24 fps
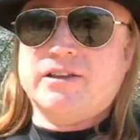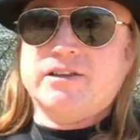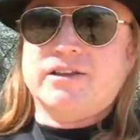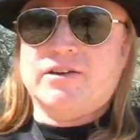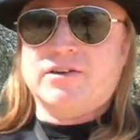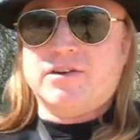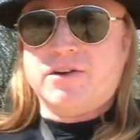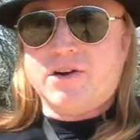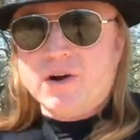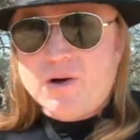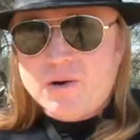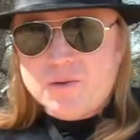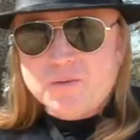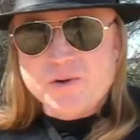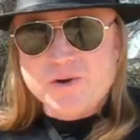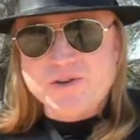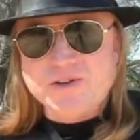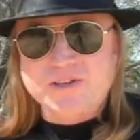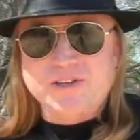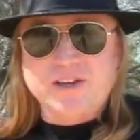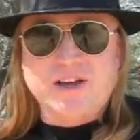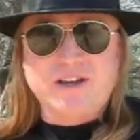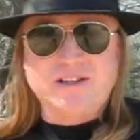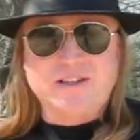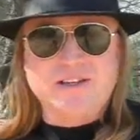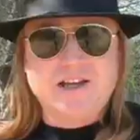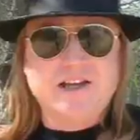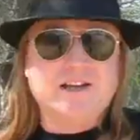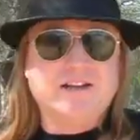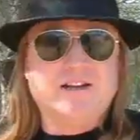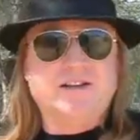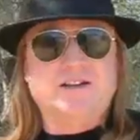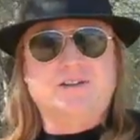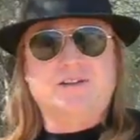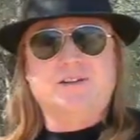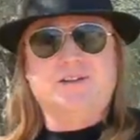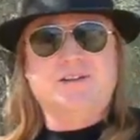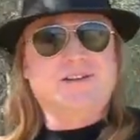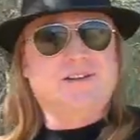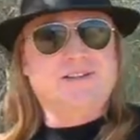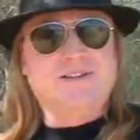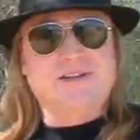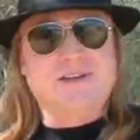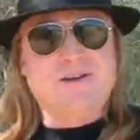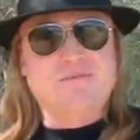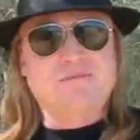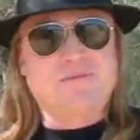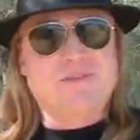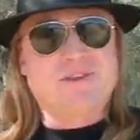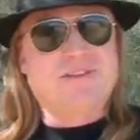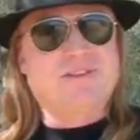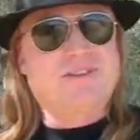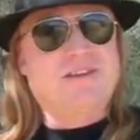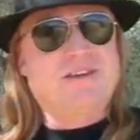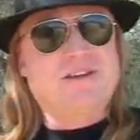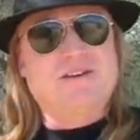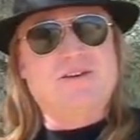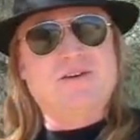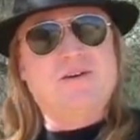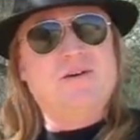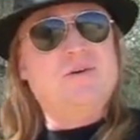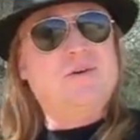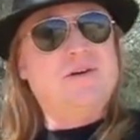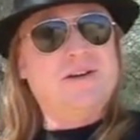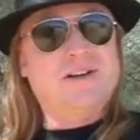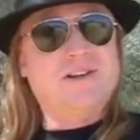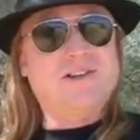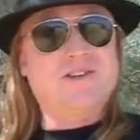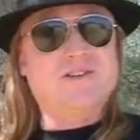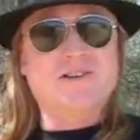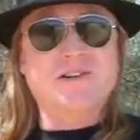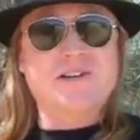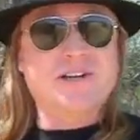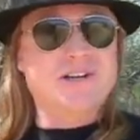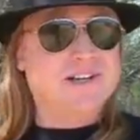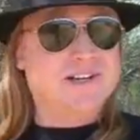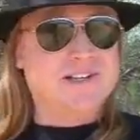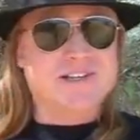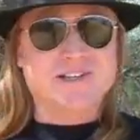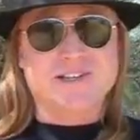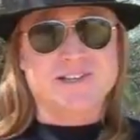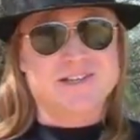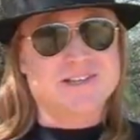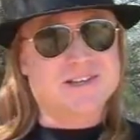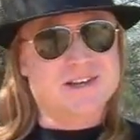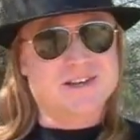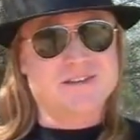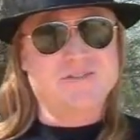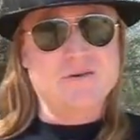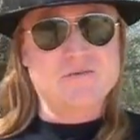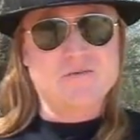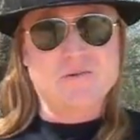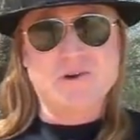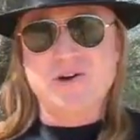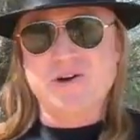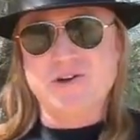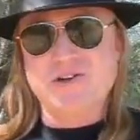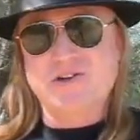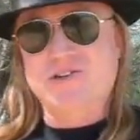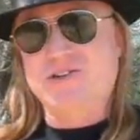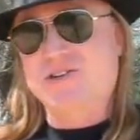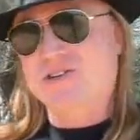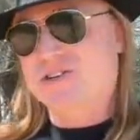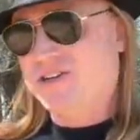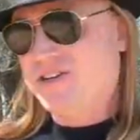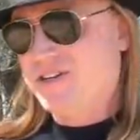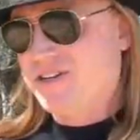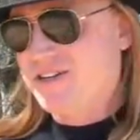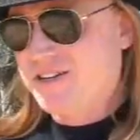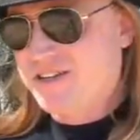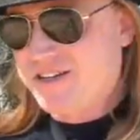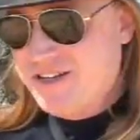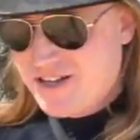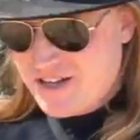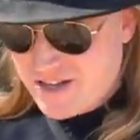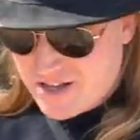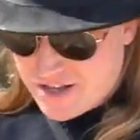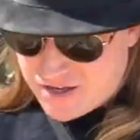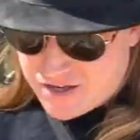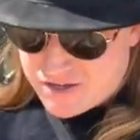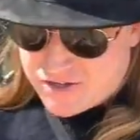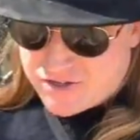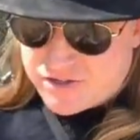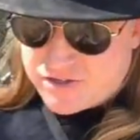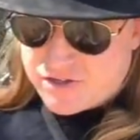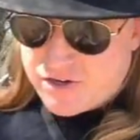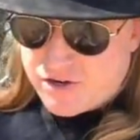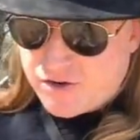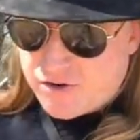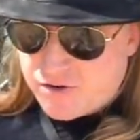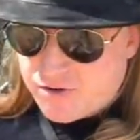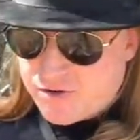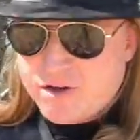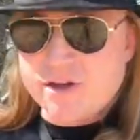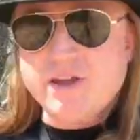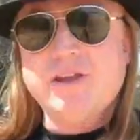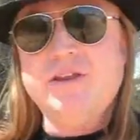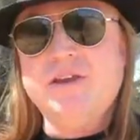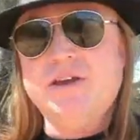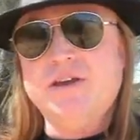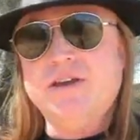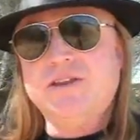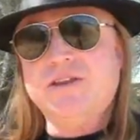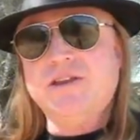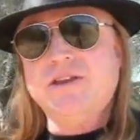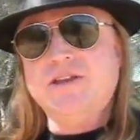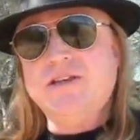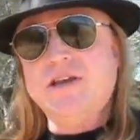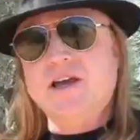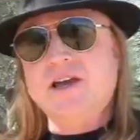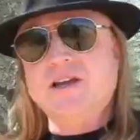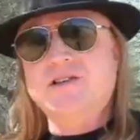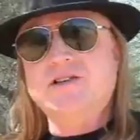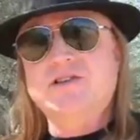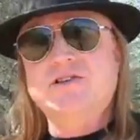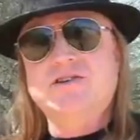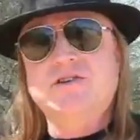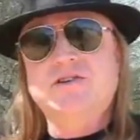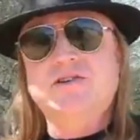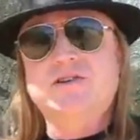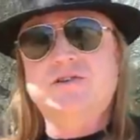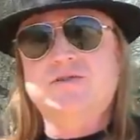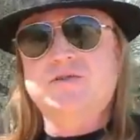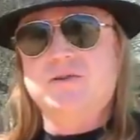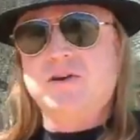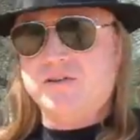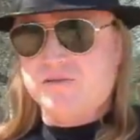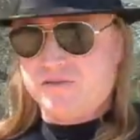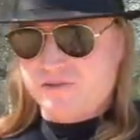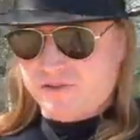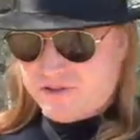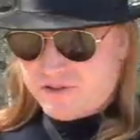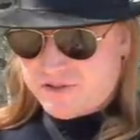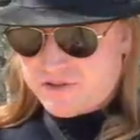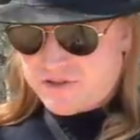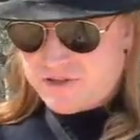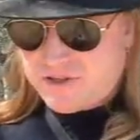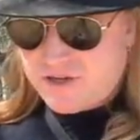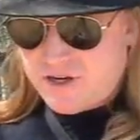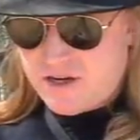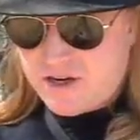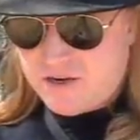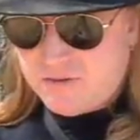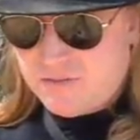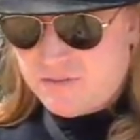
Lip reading: they're almost identical except that they grow on a tree instead of a bush. So the texture is roughly the same